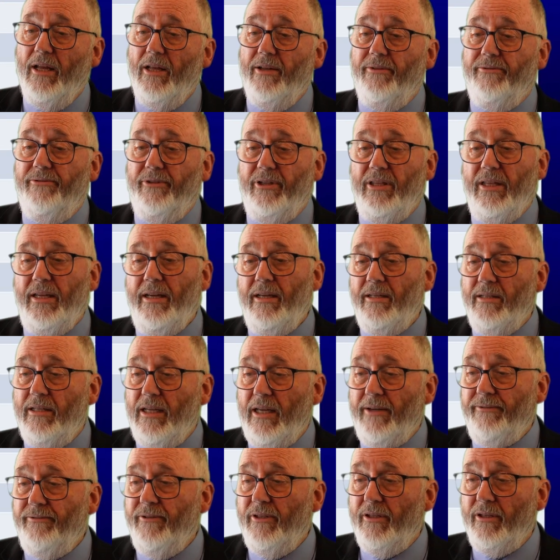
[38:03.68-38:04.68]
For the
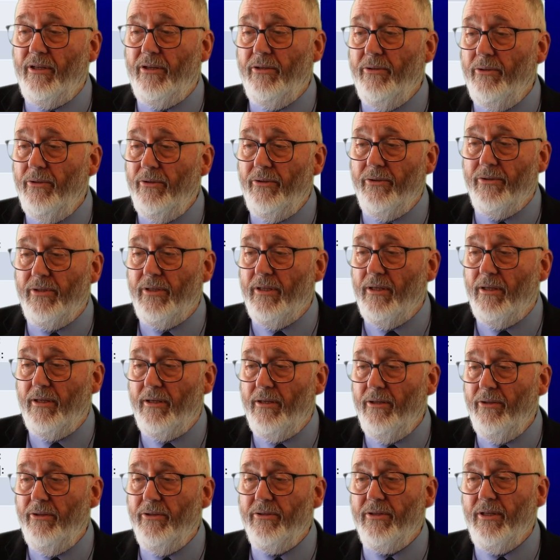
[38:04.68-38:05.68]
indefinite
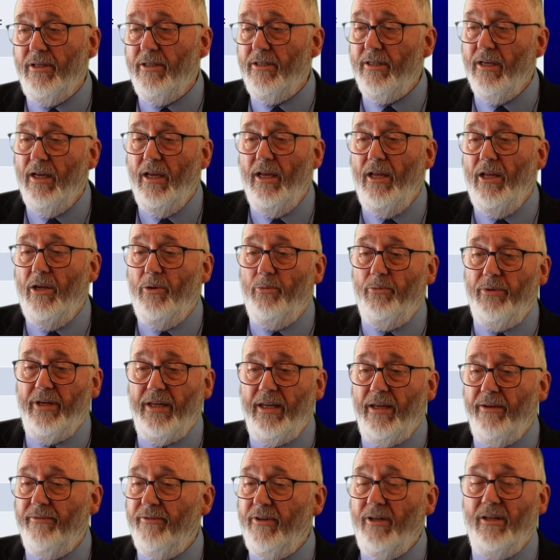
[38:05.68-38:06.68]
clauses, we
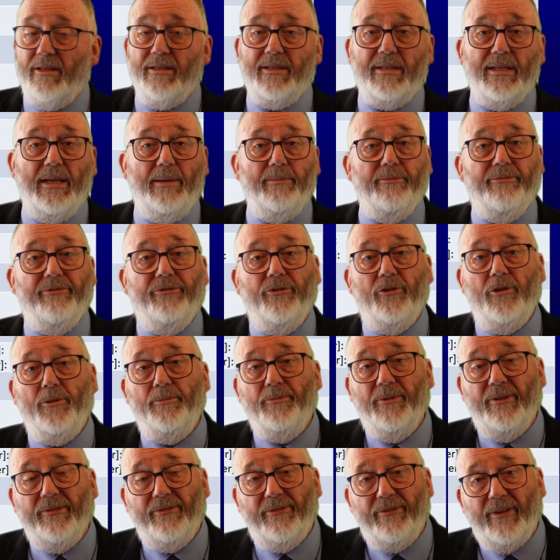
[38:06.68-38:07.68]
have got some form
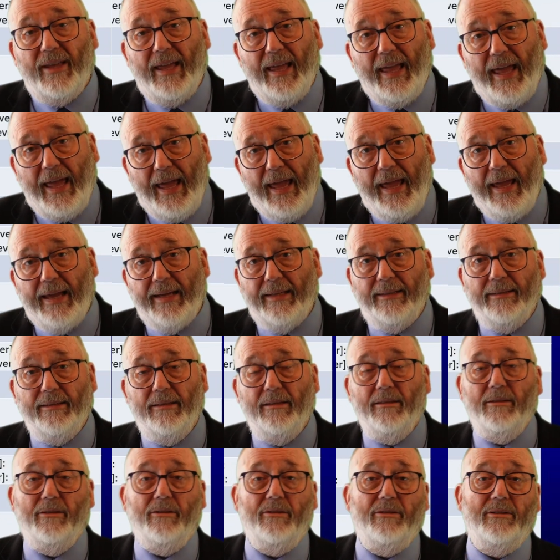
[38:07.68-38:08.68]
of
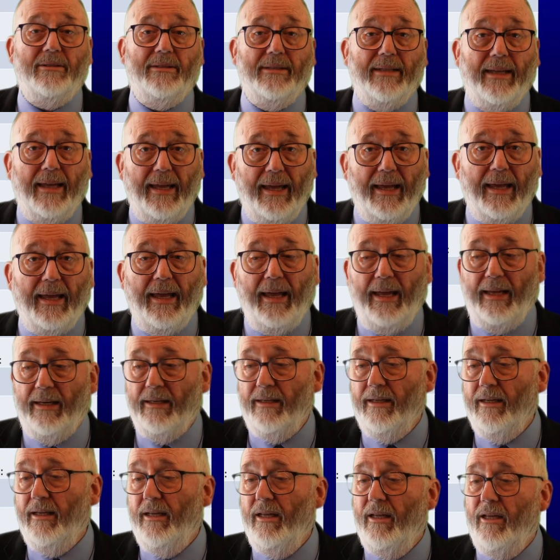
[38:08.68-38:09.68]
an or
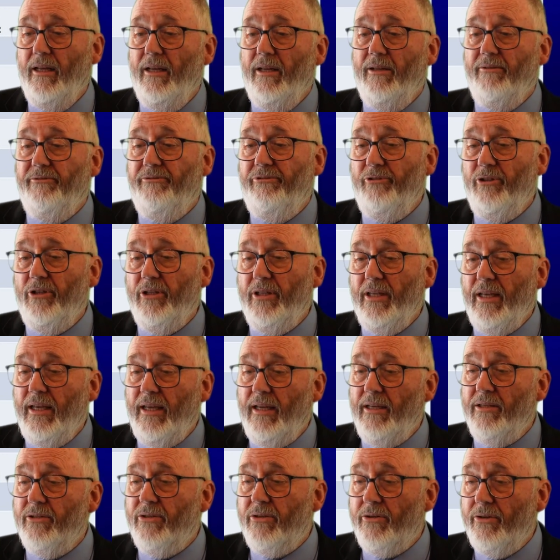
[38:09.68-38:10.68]
ean. For
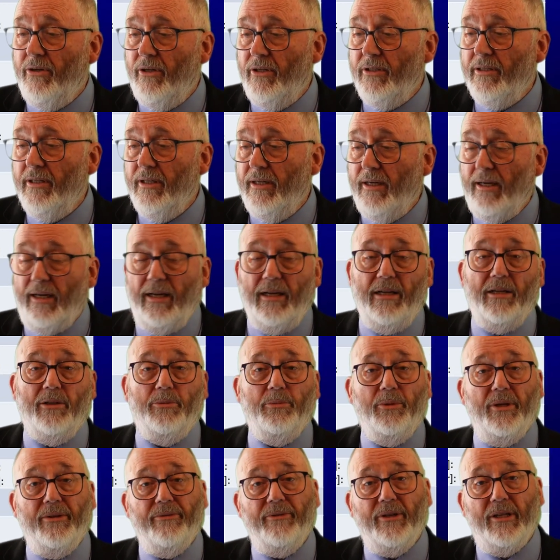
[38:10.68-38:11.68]
the strong denial,
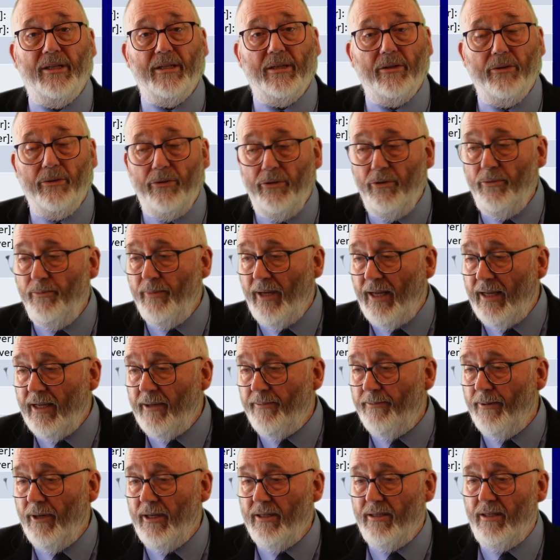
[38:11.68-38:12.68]
we've got ume
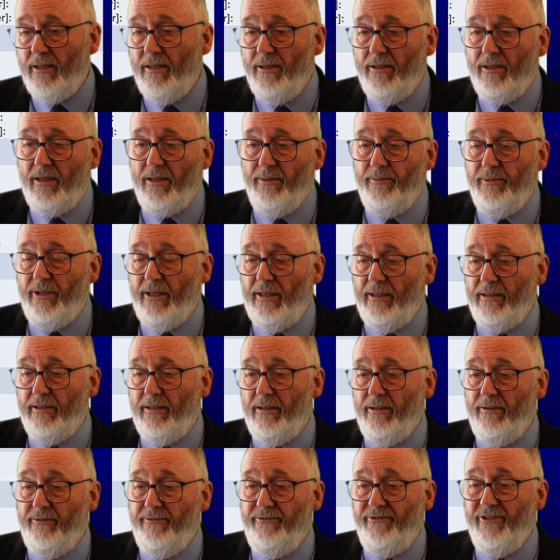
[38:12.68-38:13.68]
plus the
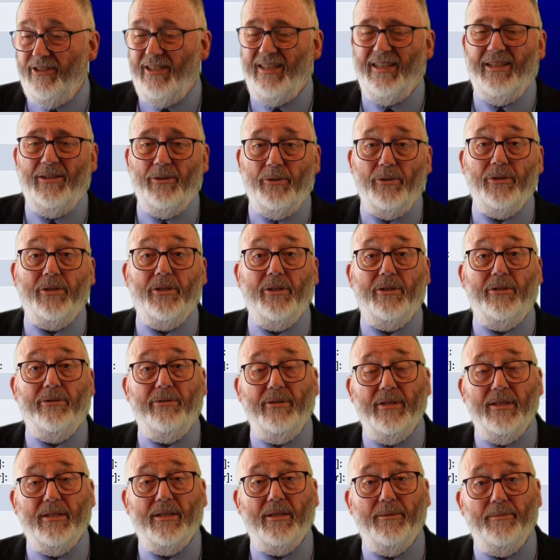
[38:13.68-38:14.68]
subjunctive. For the
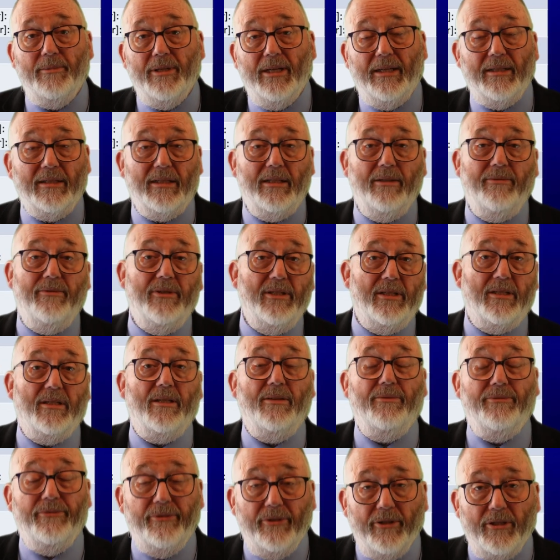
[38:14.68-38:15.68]
hortatory subjunctive, it's the
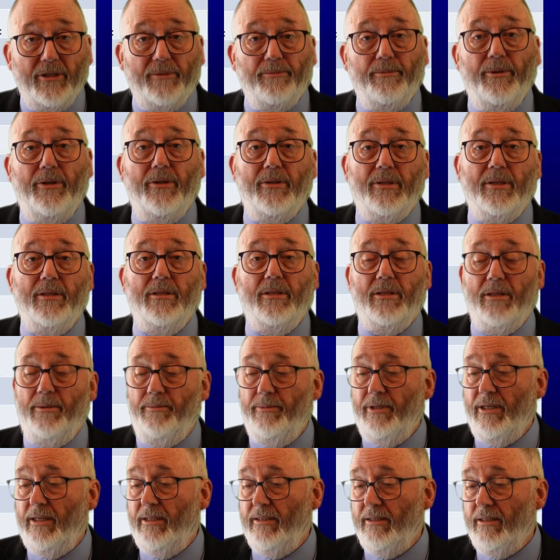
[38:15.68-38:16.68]
first person
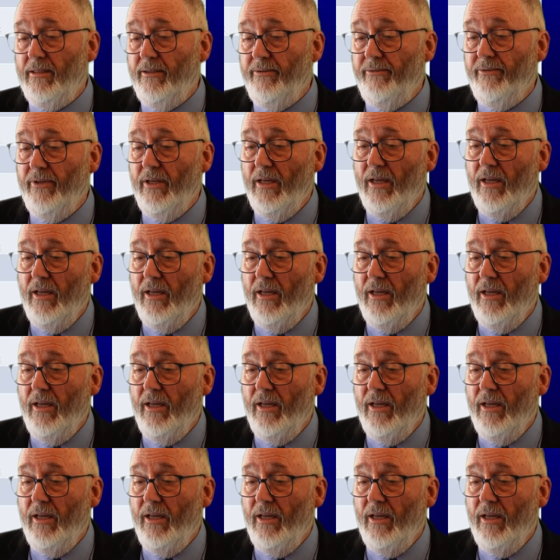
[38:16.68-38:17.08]
subjunctive.